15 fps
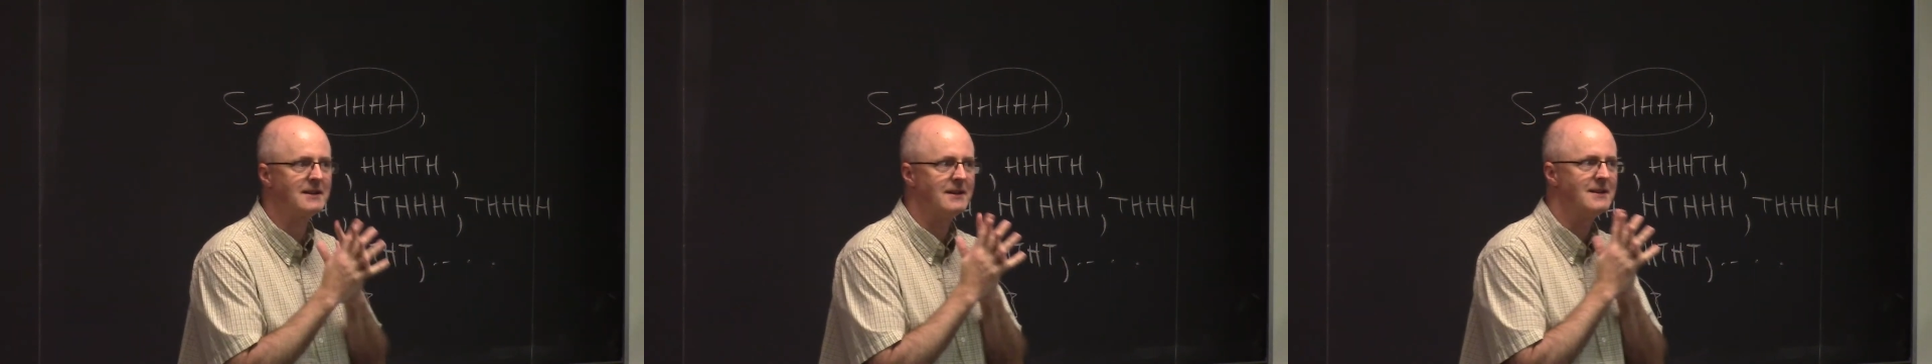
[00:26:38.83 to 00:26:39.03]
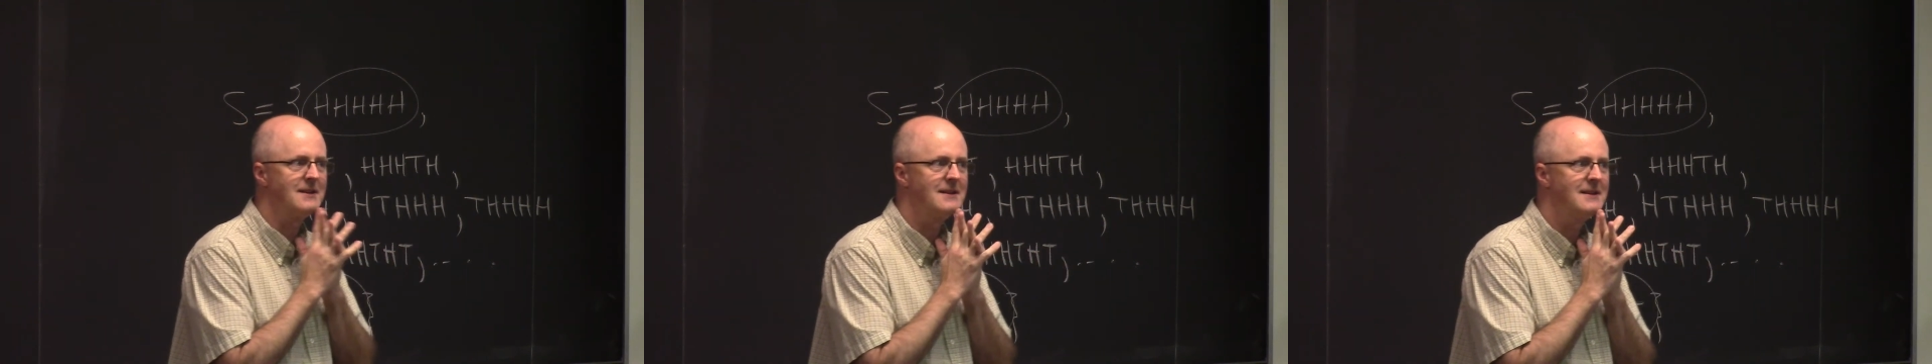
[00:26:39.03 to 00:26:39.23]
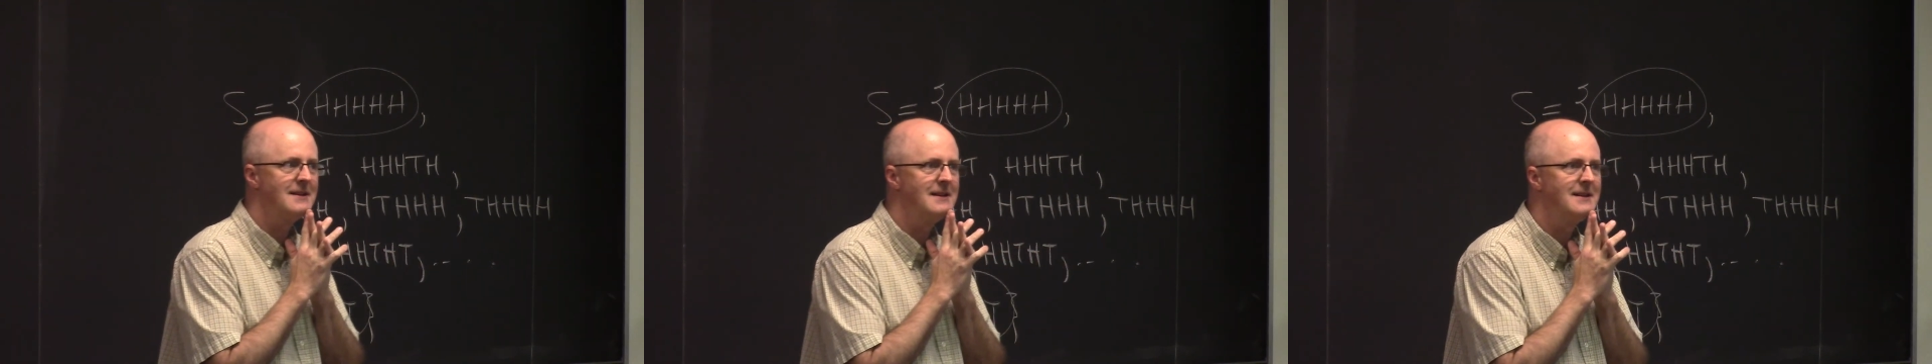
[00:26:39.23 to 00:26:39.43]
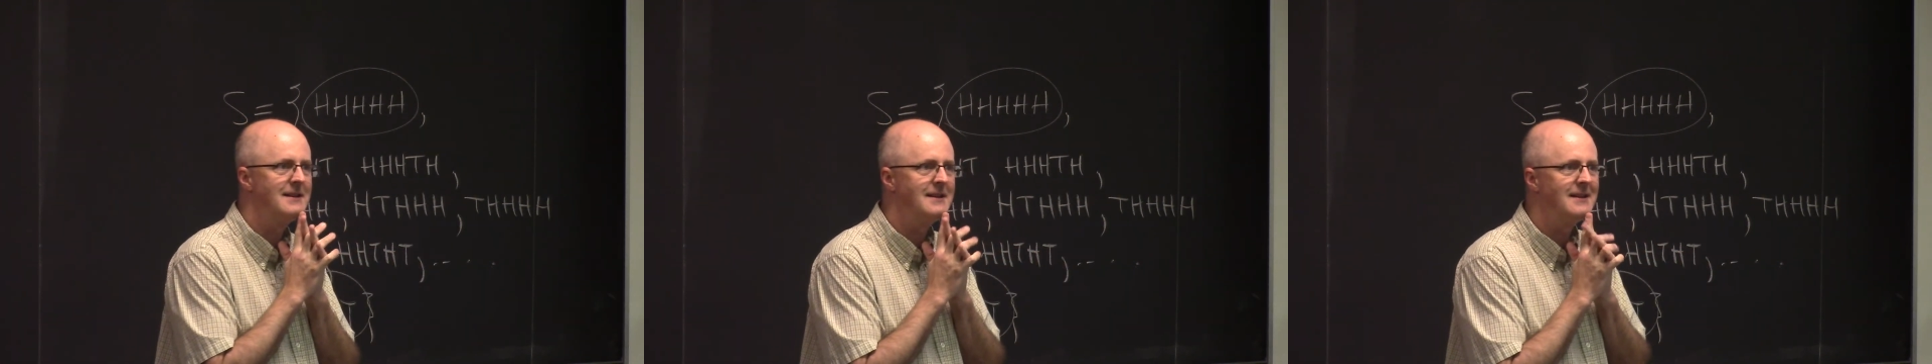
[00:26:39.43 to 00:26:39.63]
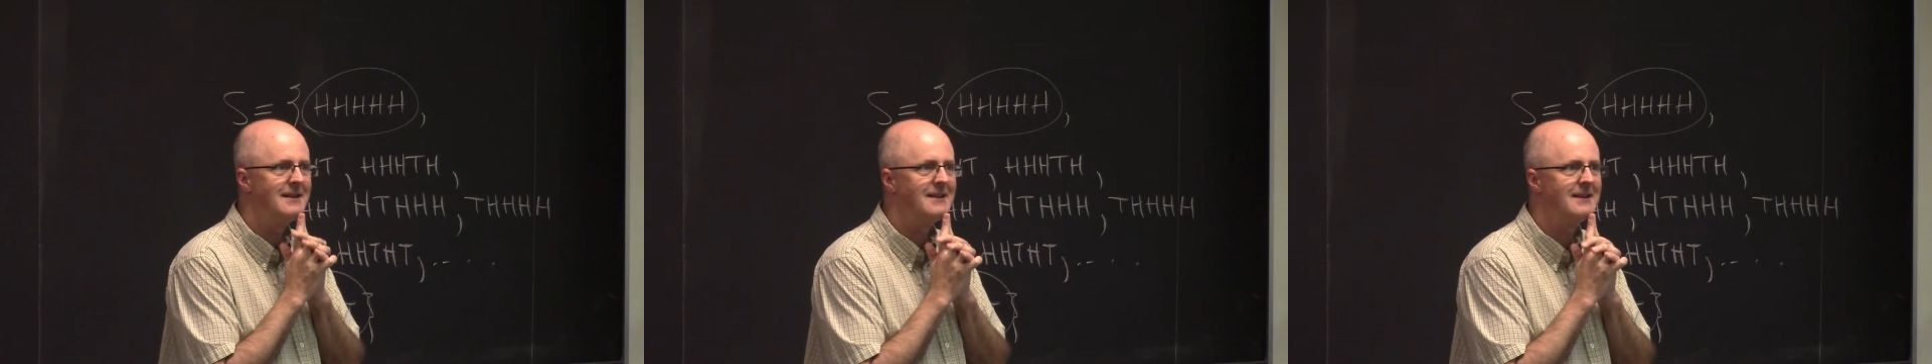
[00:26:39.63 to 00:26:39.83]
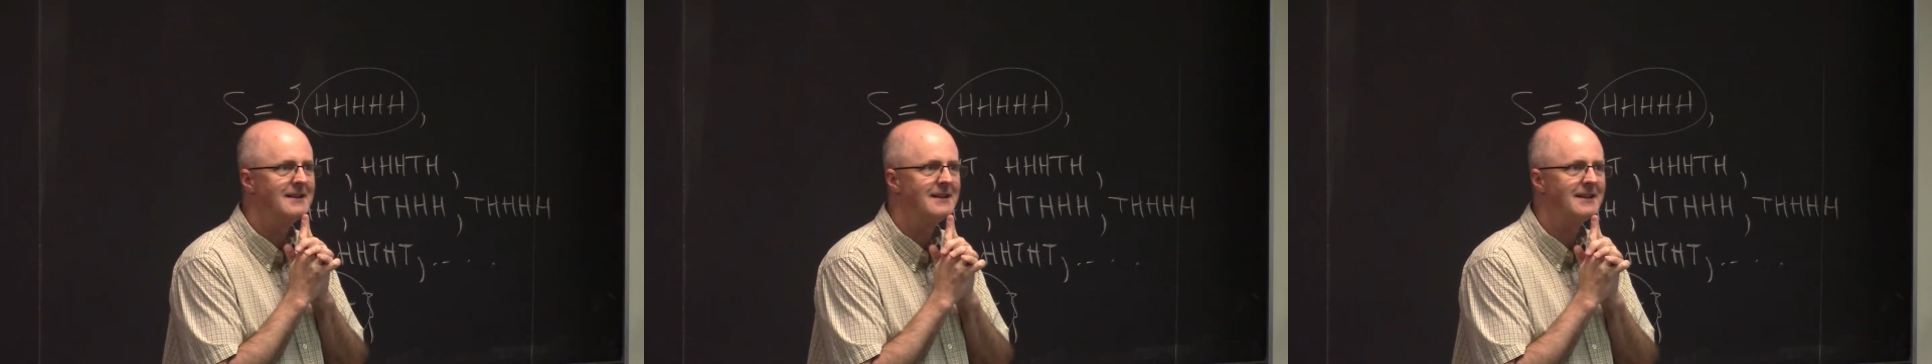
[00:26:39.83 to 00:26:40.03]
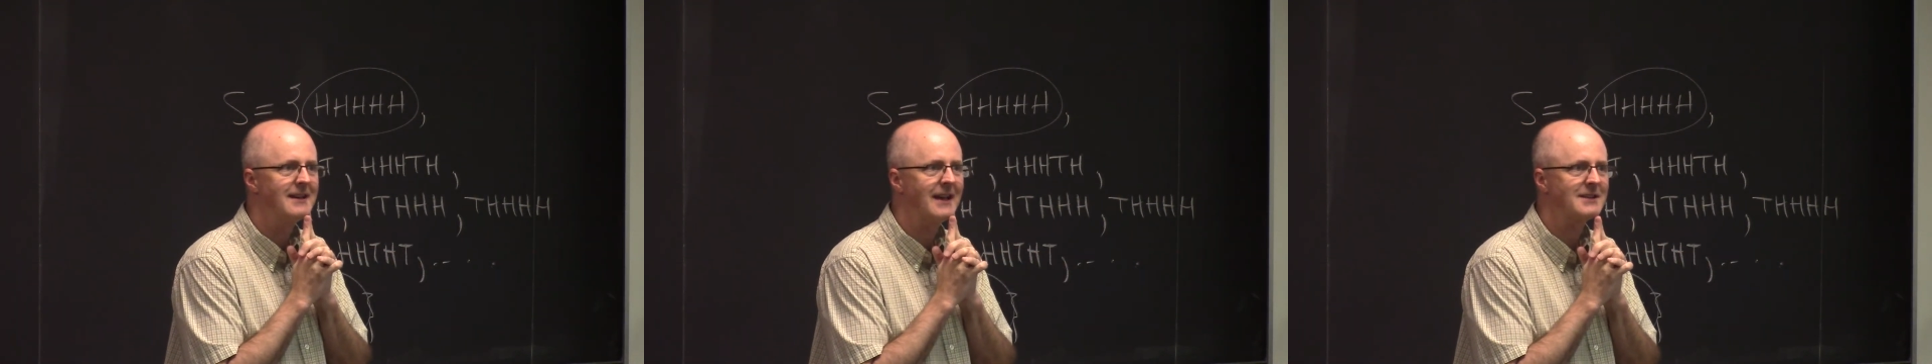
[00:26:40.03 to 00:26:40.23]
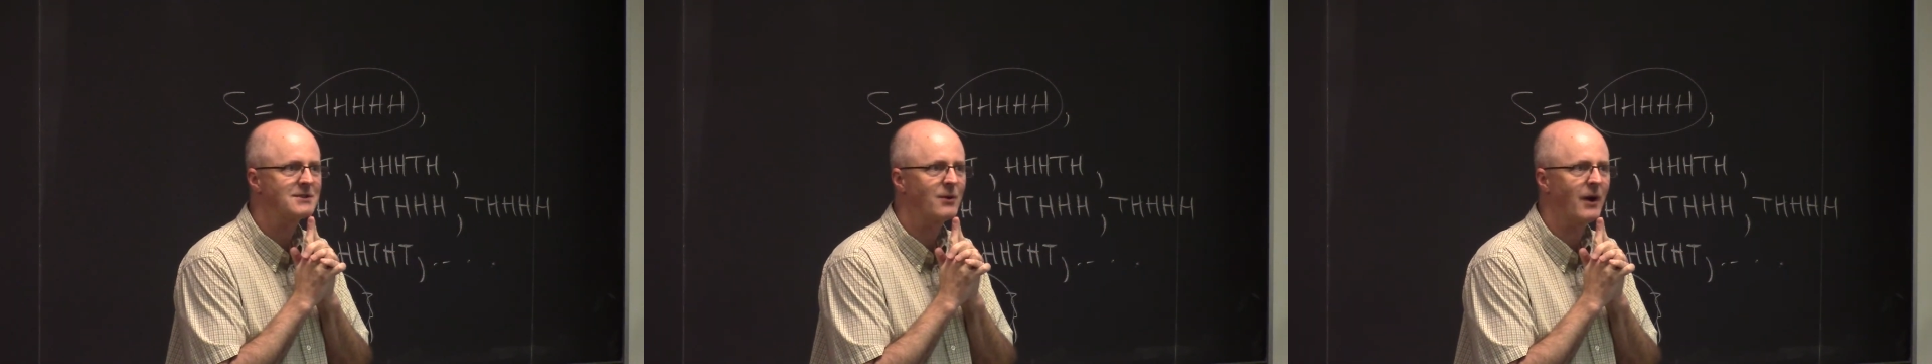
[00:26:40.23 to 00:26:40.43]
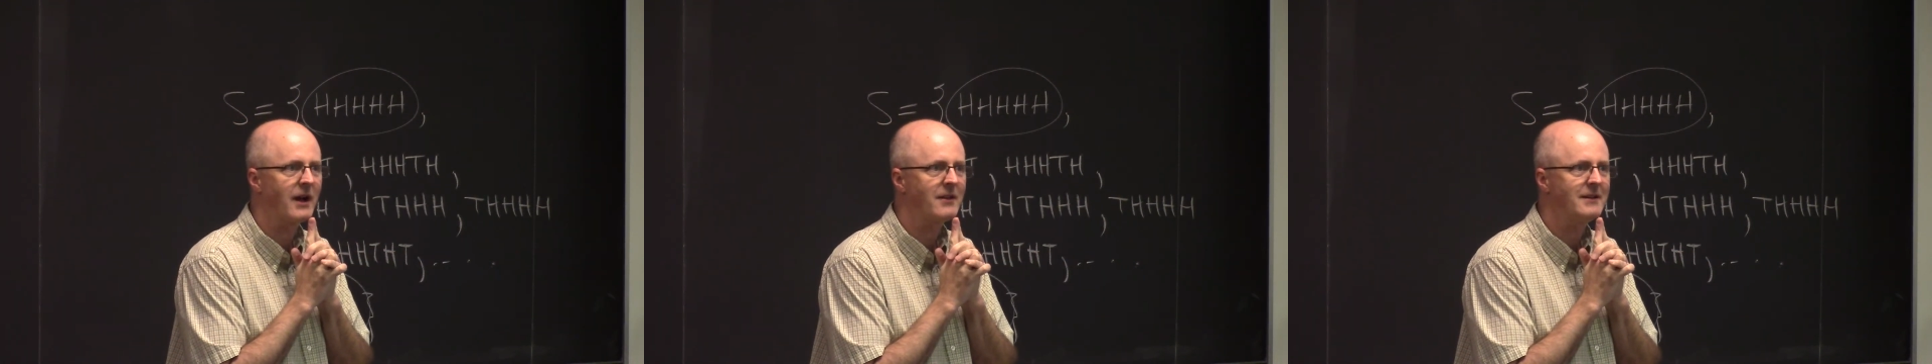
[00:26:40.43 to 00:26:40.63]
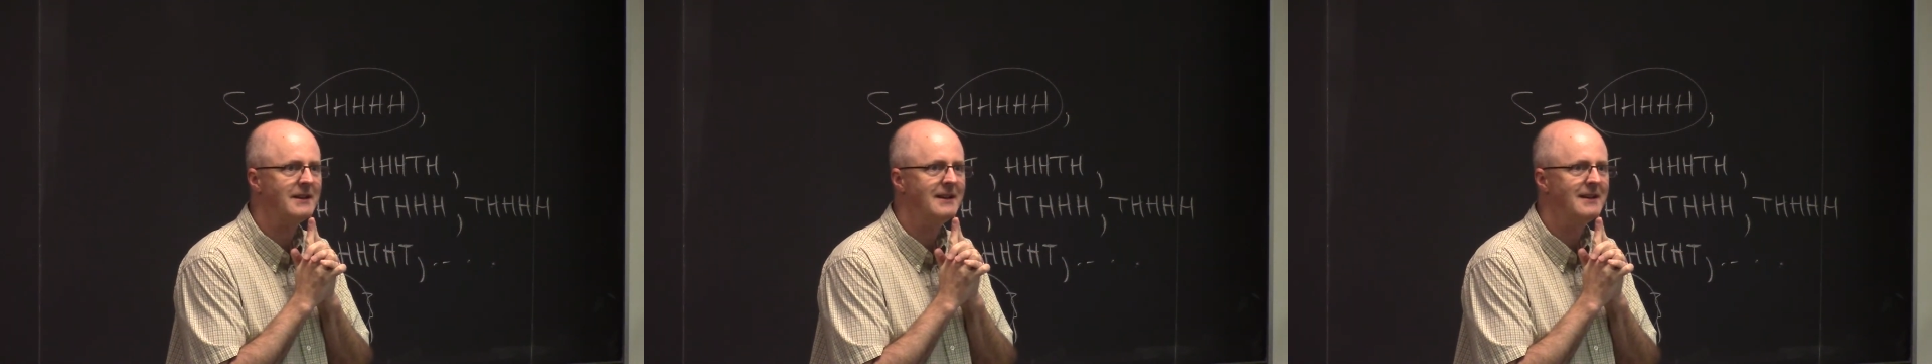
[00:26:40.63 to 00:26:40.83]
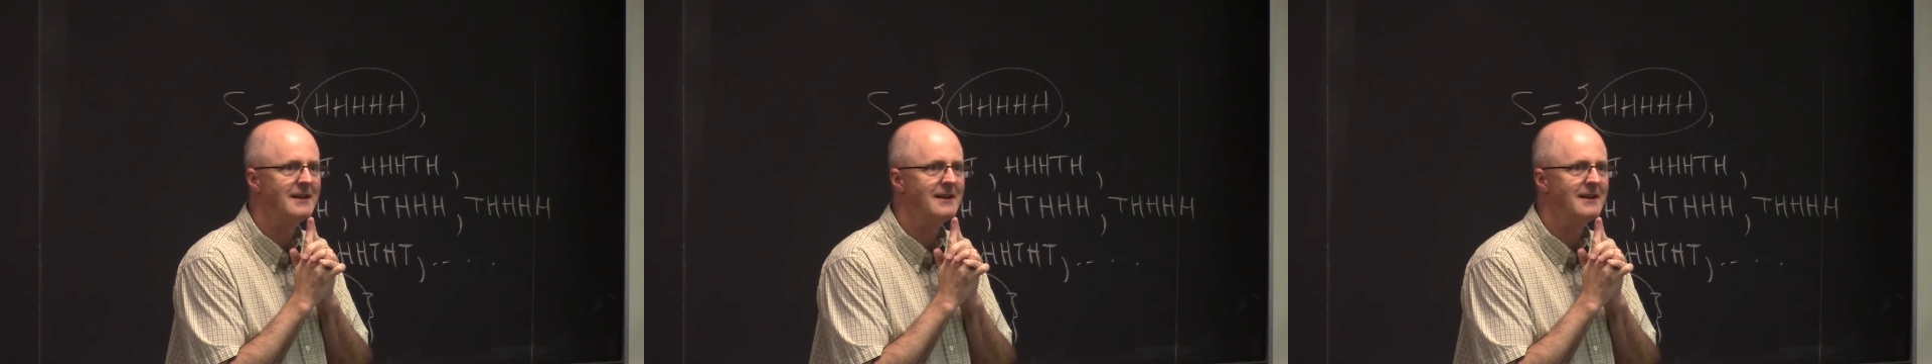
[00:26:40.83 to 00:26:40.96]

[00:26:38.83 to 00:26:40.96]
to that's correctly.